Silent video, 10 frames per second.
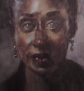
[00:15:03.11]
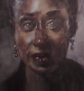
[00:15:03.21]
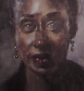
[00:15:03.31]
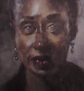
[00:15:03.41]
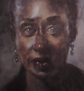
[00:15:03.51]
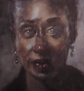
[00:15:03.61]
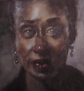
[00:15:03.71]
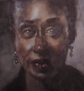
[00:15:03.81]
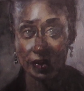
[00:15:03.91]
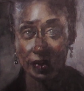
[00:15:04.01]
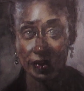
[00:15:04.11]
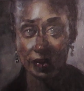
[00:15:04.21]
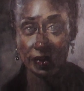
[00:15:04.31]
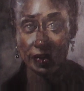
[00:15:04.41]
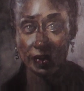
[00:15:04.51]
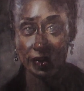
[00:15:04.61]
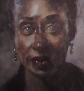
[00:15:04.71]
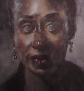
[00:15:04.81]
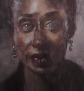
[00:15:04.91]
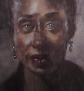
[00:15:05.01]
kind of
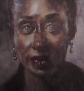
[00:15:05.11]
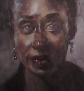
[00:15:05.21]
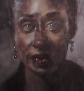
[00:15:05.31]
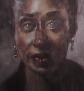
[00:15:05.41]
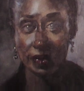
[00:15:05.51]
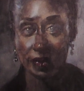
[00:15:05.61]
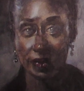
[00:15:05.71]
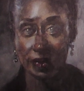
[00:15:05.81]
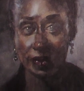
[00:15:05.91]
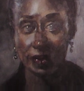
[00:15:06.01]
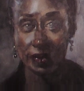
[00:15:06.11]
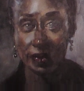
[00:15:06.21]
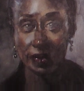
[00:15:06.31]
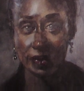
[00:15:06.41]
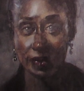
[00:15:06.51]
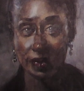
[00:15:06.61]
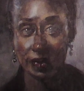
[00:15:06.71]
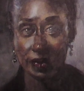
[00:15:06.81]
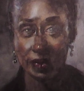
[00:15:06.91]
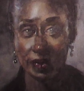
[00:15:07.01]
smile, Mona Lisa smile going on, which
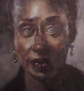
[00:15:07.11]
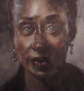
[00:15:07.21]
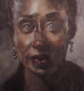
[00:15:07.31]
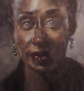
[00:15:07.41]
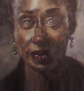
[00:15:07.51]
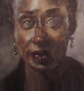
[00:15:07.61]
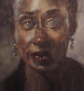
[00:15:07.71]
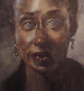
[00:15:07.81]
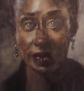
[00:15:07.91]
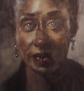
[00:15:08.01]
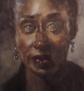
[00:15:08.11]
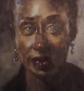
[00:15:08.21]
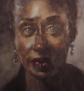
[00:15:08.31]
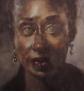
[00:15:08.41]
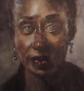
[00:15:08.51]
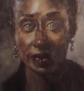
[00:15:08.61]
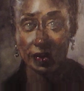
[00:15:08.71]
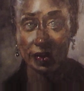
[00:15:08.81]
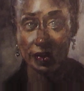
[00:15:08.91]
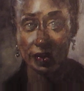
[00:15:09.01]
is so
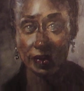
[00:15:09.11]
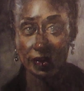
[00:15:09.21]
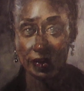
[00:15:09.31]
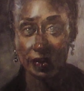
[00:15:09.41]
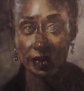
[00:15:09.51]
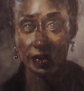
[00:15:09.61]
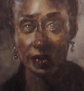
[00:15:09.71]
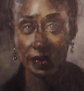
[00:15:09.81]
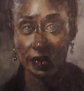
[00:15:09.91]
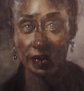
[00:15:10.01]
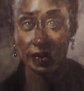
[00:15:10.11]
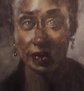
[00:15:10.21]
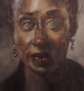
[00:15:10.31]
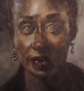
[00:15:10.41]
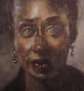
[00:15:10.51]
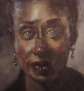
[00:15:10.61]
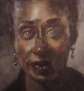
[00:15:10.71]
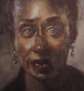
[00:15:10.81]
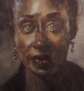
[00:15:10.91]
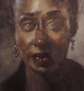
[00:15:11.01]
appropriate for
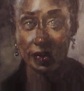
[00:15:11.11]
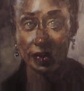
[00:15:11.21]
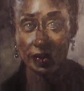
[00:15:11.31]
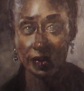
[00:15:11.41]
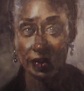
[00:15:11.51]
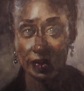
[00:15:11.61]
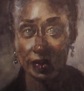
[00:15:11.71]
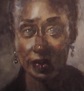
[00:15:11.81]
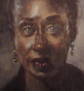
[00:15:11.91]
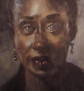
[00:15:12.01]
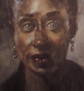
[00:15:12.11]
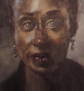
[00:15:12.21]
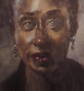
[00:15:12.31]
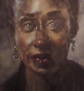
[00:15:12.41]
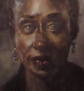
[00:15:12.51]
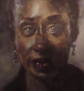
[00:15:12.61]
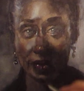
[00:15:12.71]
the scene